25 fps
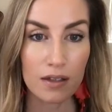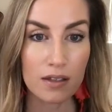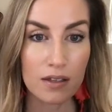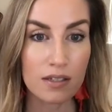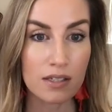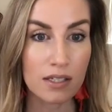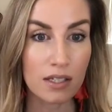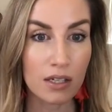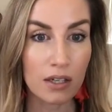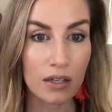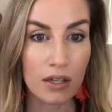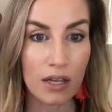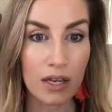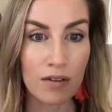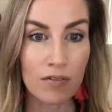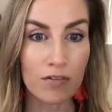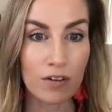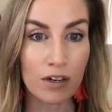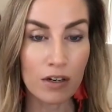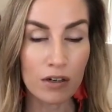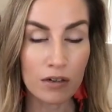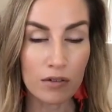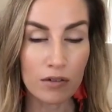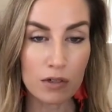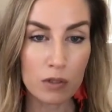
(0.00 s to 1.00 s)
still a
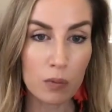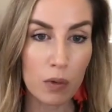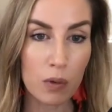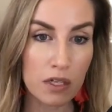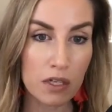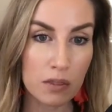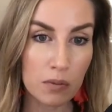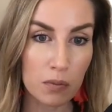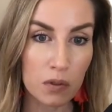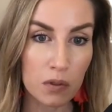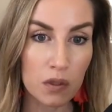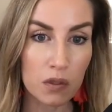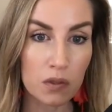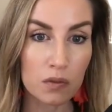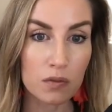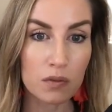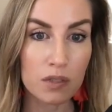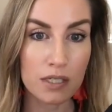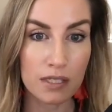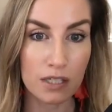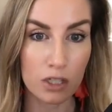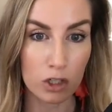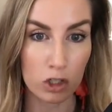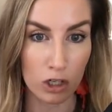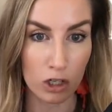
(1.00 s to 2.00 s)
very responsible
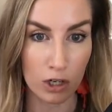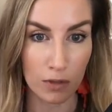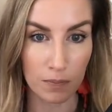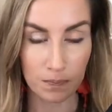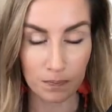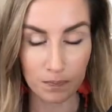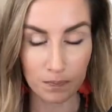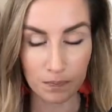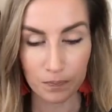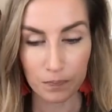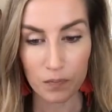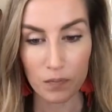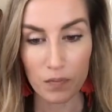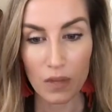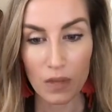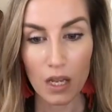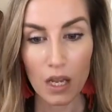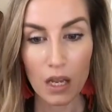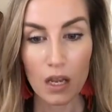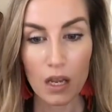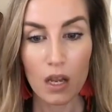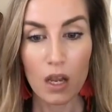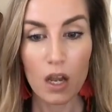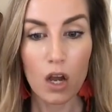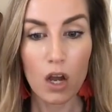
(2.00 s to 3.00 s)
decision.
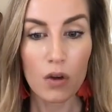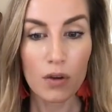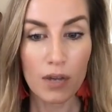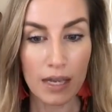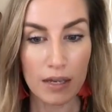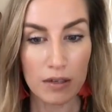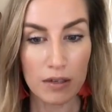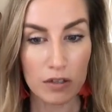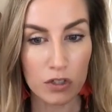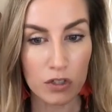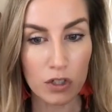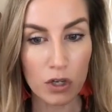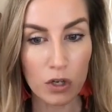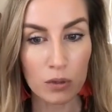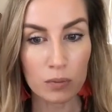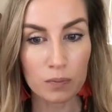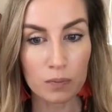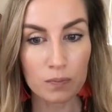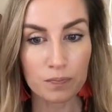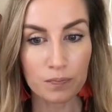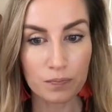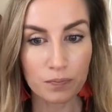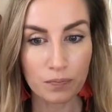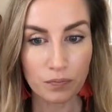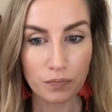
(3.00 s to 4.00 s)
Okay.
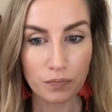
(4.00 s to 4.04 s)
So